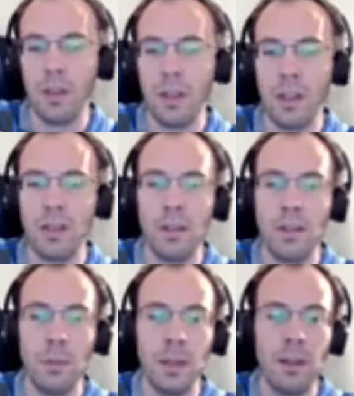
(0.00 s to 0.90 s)
king side
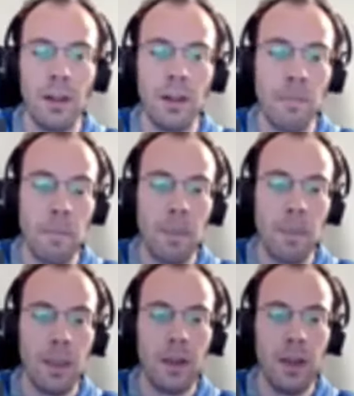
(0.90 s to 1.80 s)
immediately,
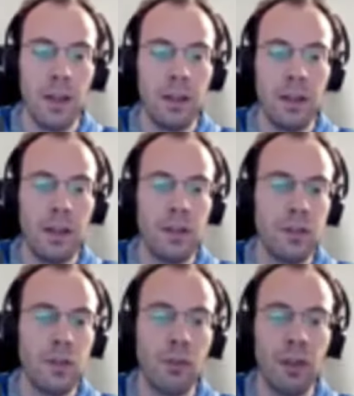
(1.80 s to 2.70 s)
and there are
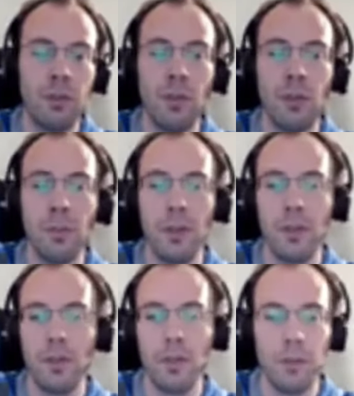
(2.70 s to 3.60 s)
just no
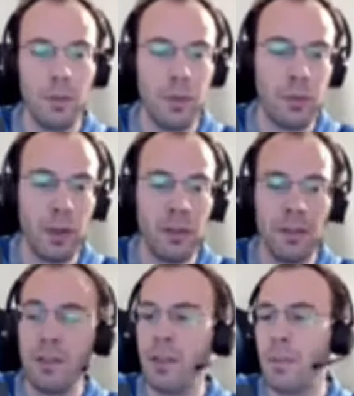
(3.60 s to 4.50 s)
reinforcements once white has
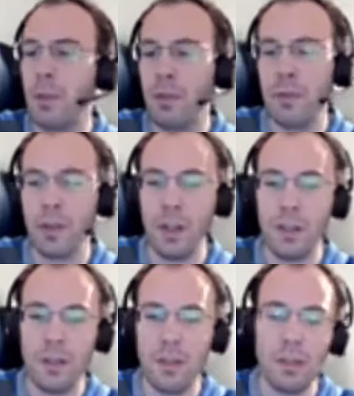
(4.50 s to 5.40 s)
given up everything on
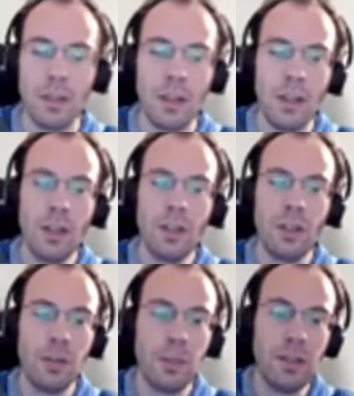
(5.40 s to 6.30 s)
h6. So
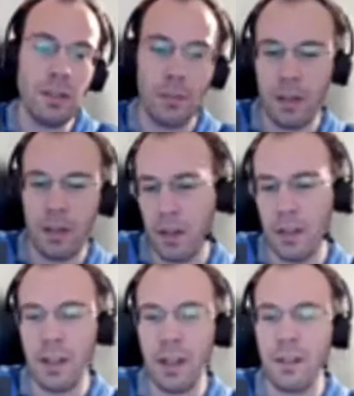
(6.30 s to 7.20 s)
that means that
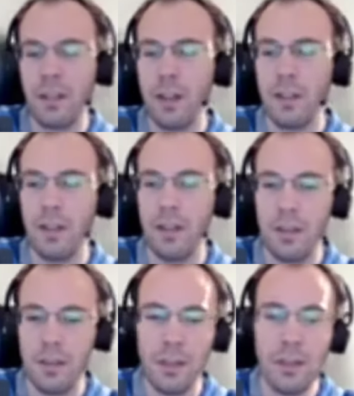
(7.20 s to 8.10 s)
basically the king side is
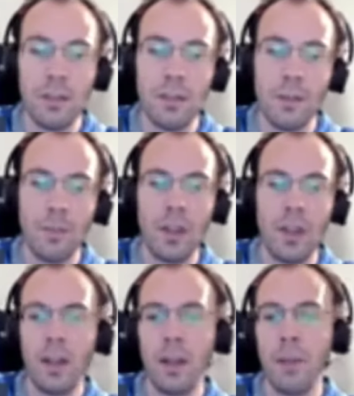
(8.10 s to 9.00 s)
sealed,
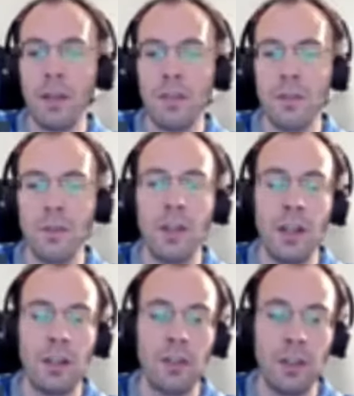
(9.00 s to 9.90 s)
and black has a free
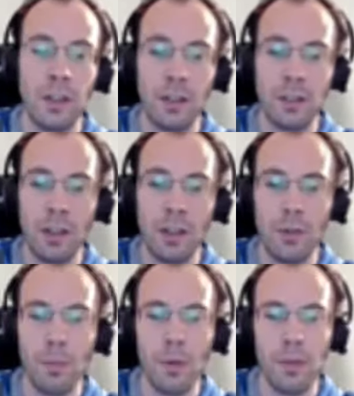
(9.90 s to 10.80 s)
hand on the other side of
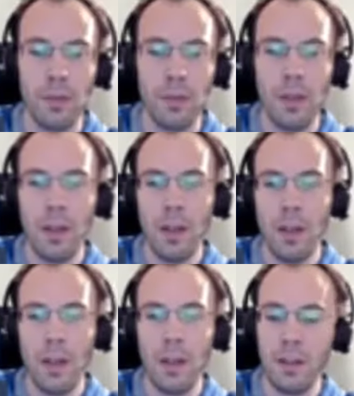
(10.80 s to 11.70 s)
the board.
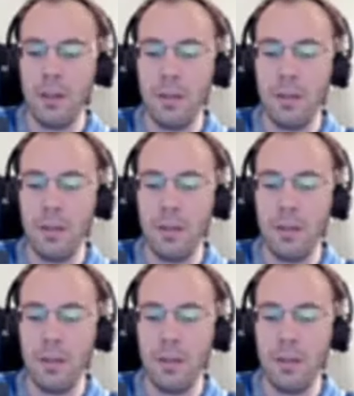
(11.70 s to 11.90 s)
And